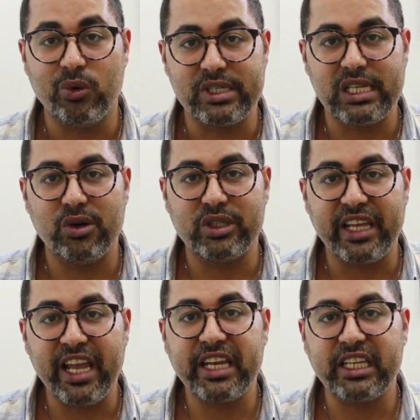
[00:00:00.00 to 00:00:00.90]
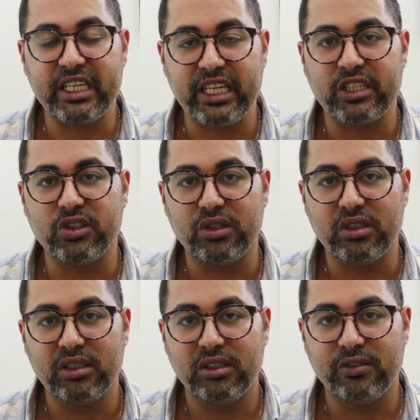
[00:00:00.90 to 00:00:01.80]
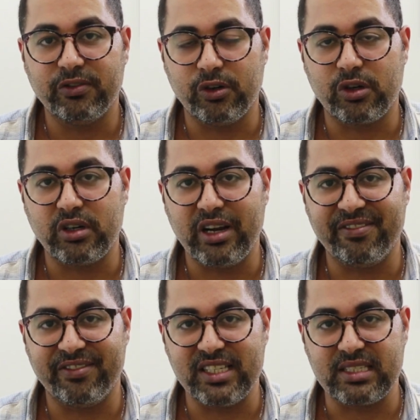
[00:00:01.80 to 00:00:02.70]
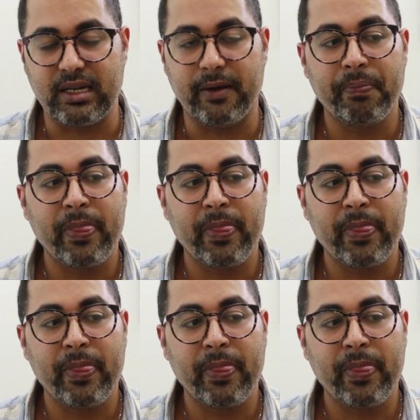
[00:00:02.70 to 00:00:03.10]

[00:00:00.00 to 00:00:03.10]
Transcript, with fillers: without any need for a visa.